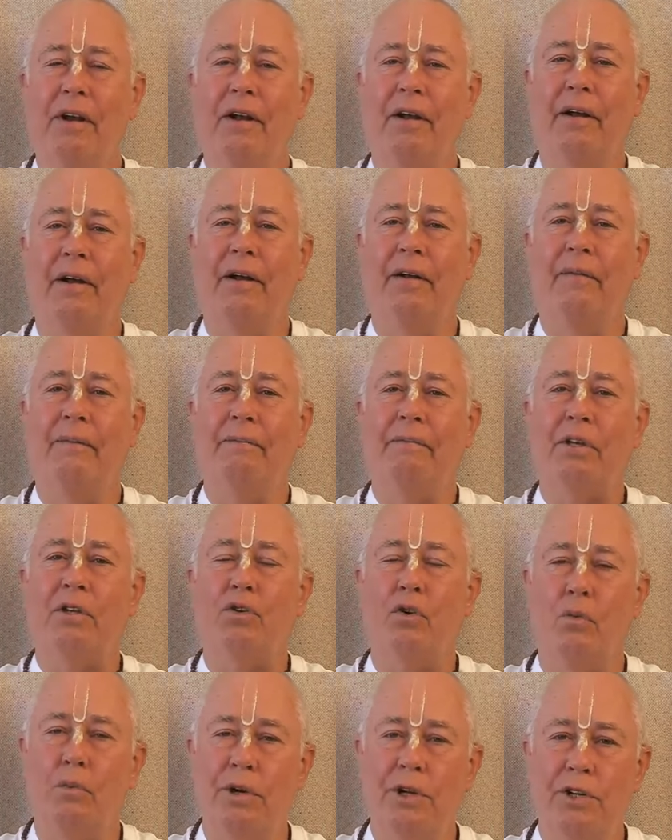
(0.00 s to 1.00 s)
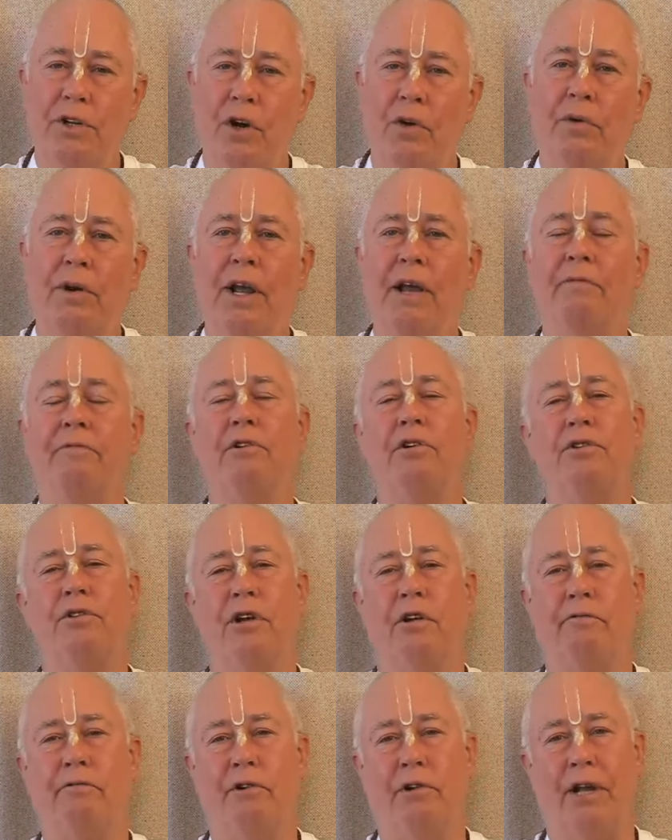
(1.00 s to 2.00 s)
Uh, so we don't have to
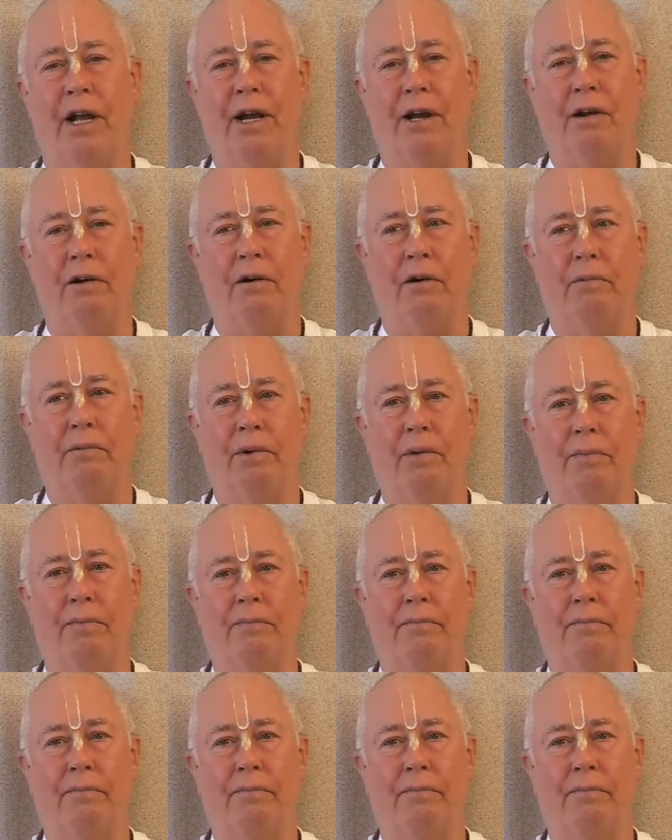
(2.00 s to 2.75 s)
suffer that karma.